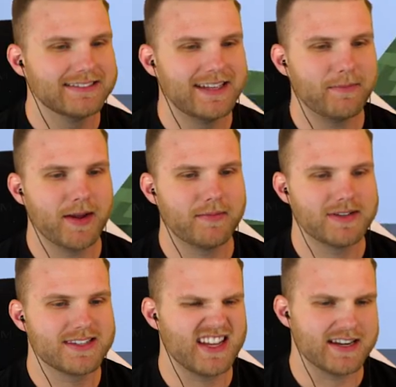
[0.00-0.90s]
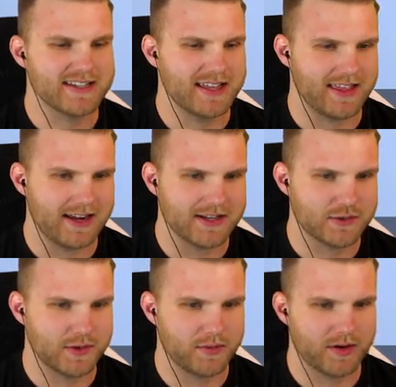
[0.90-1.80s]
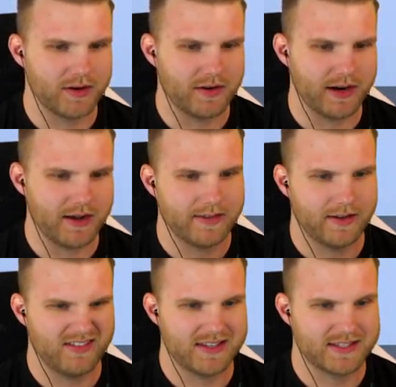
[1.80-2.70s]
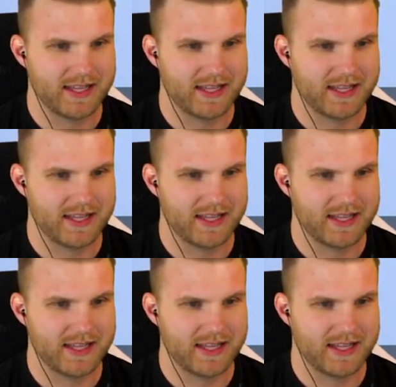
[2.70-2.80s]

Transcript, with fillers: Attempt number 6, I think, is what we're on right now of this